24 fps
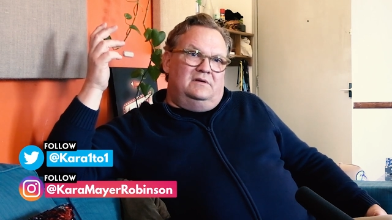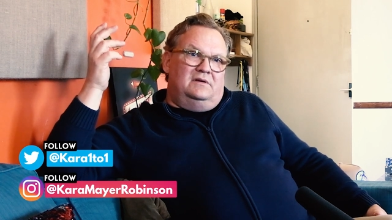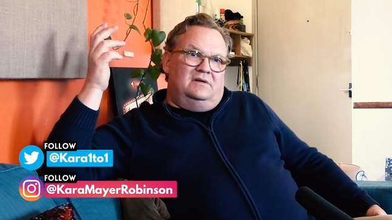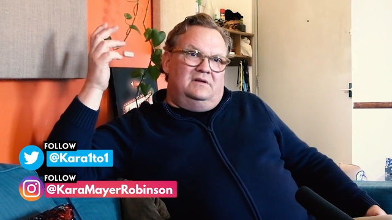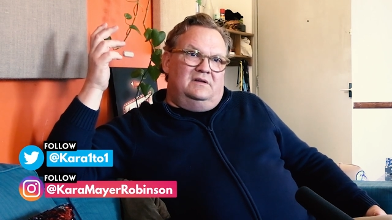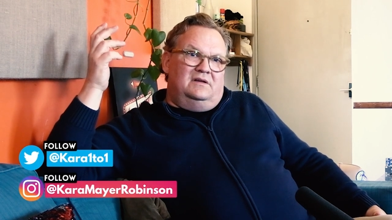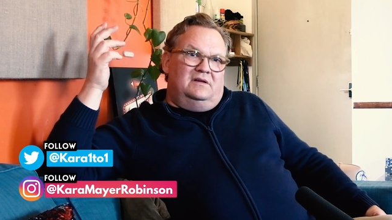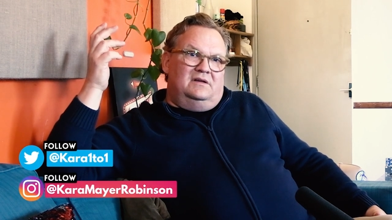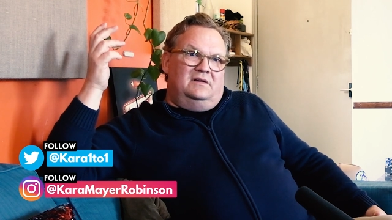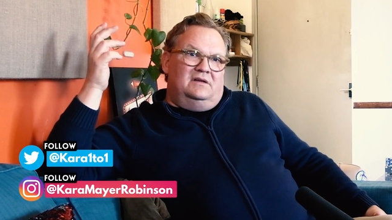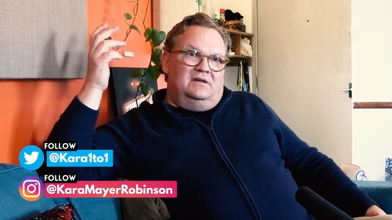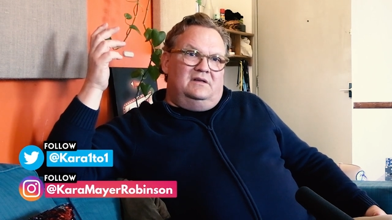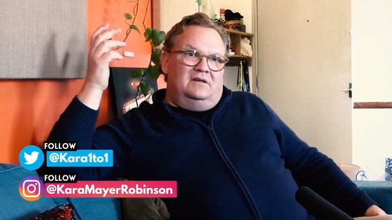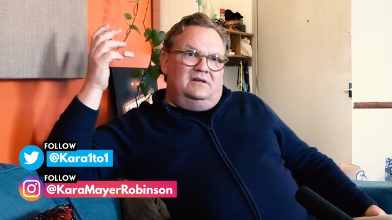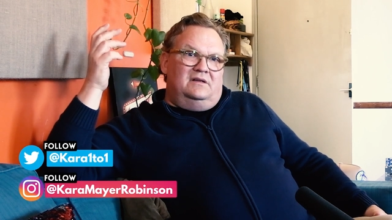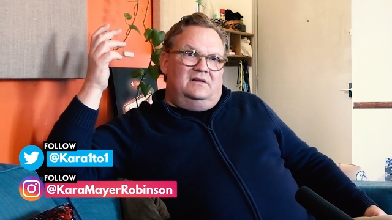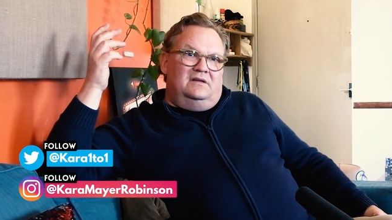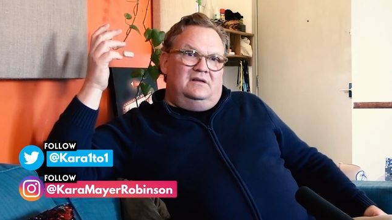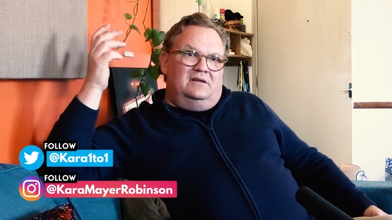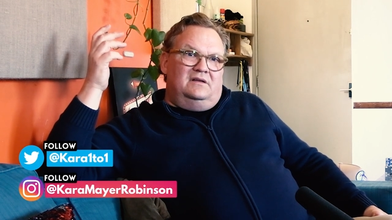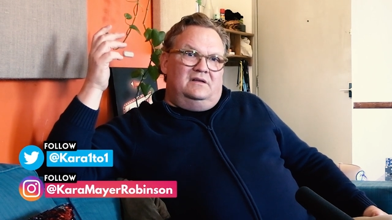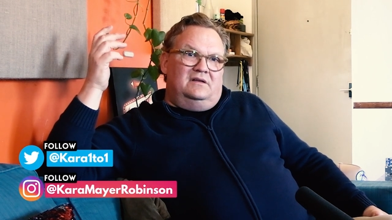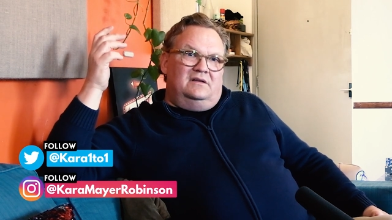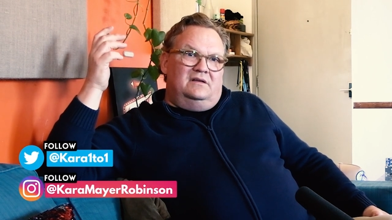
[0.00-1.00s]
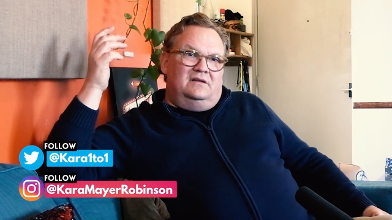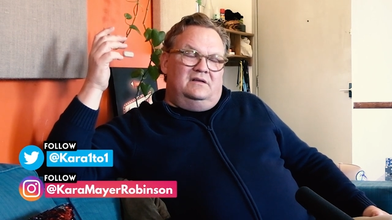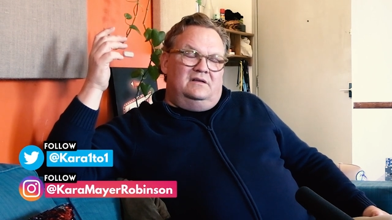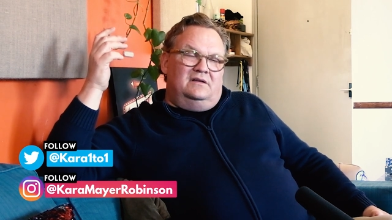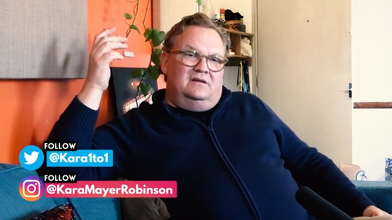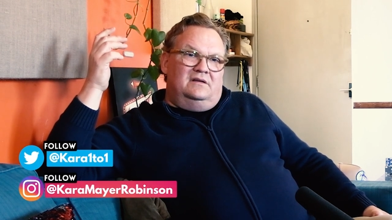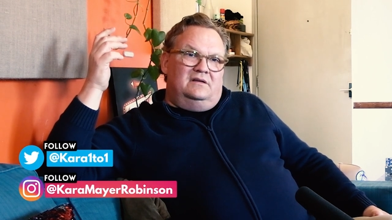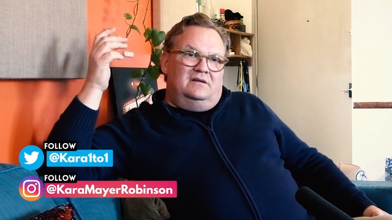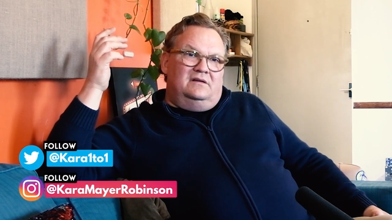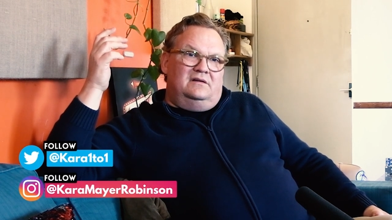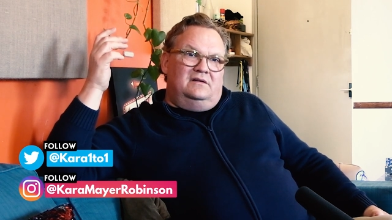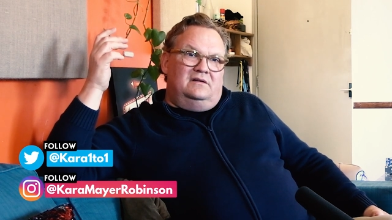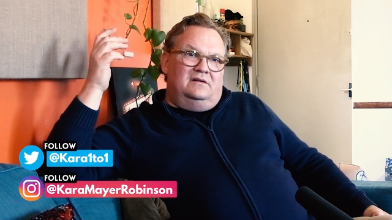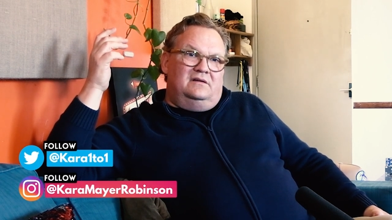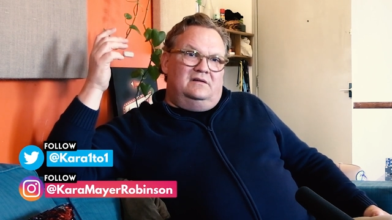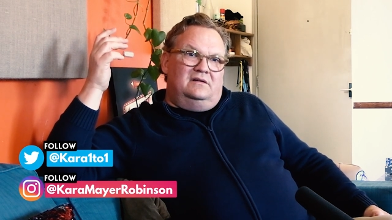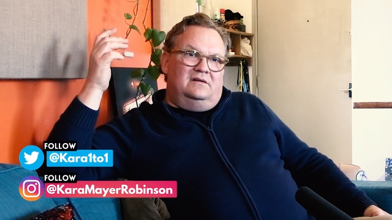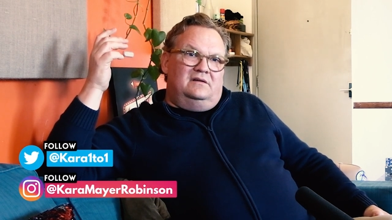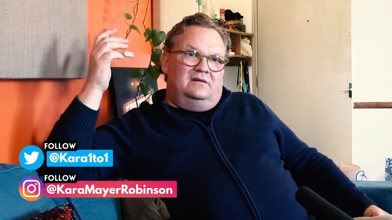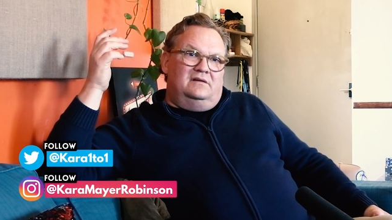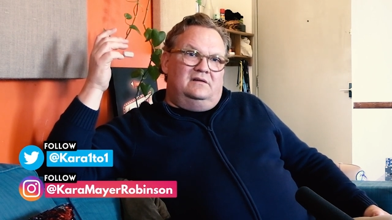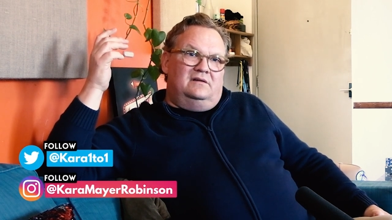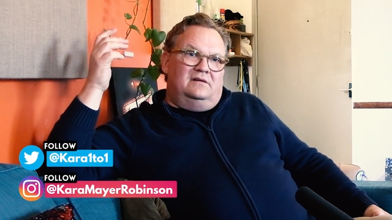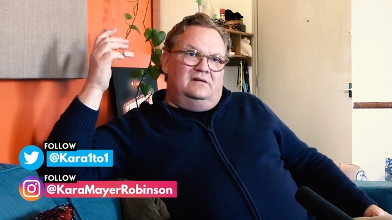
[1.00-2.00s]

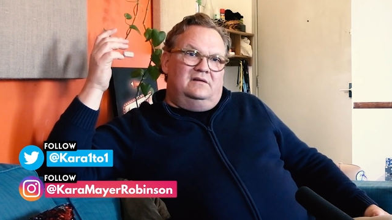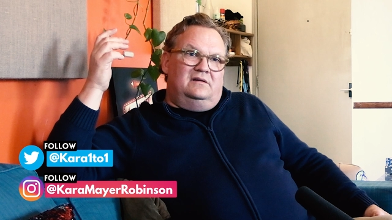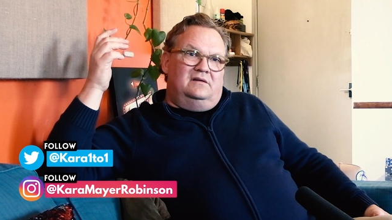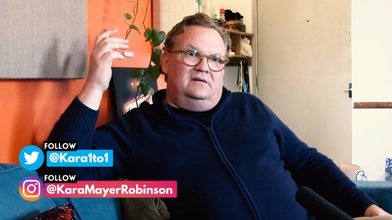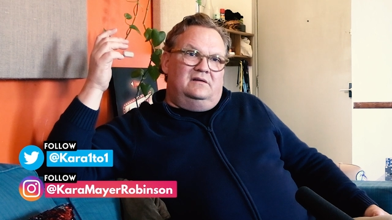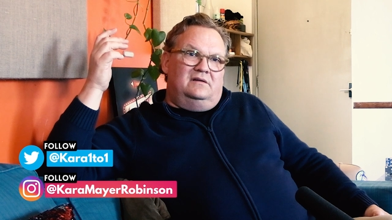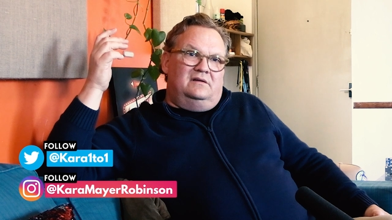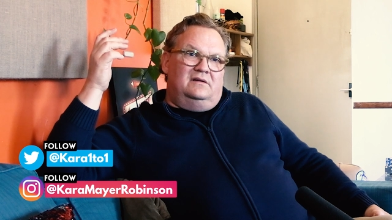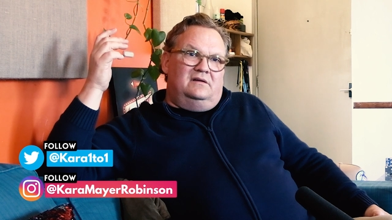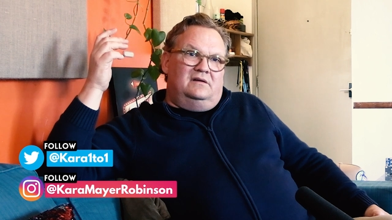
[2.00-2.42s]
Nothing is said.